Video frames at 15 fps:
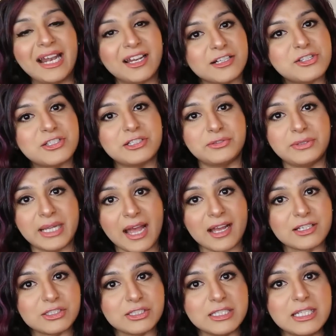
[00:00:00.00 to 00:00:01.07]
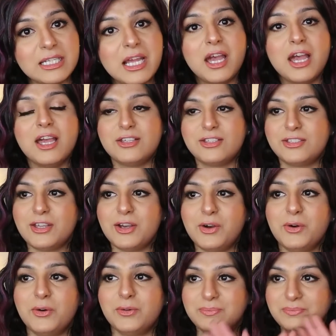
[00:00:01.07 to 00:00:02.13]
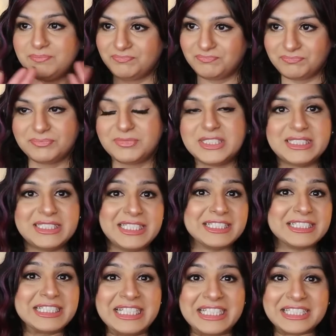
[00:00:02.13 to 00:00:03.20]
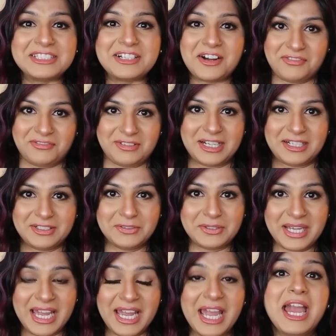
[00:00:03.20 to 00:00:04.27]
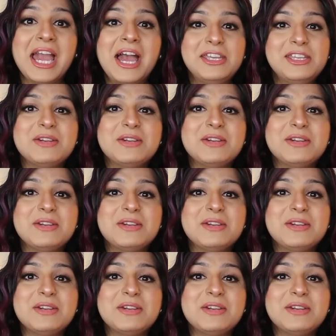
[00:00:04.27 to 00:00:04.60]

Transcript: an allergic reaction. So steer clear of it, okay?